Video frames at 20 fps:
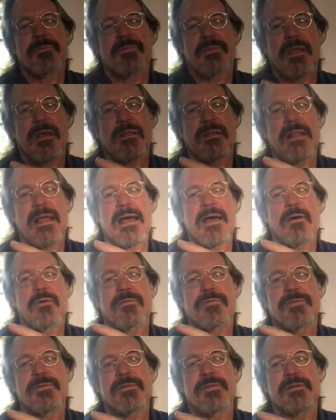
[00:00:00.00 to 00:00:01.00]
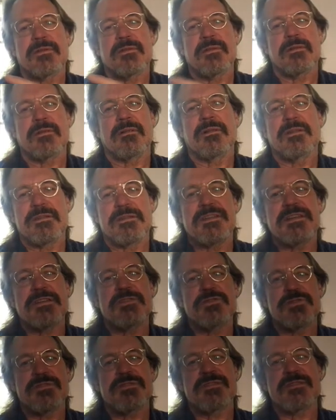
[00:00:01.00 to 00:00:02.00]
allow for the
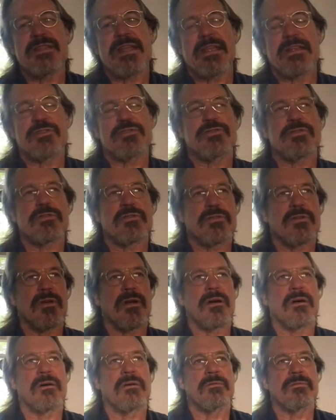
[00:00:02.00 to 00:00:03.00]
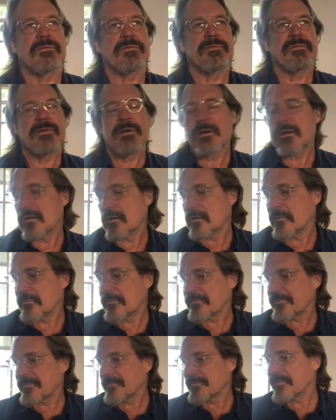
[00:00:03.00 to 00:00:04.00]
litigious nature of
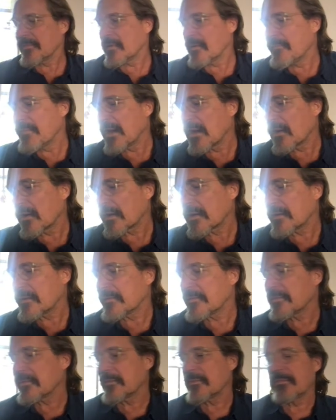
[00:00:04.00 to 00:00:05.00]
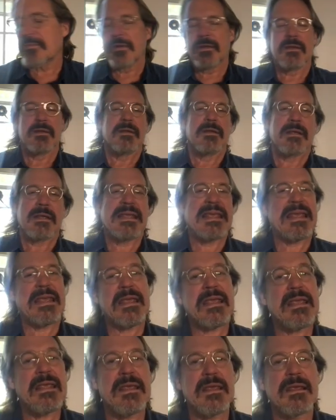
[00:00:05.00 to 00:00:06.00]
of America to
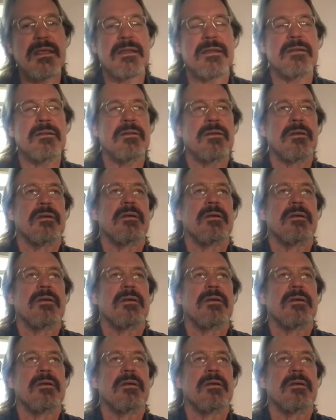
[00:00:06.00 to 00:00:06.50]
kick in,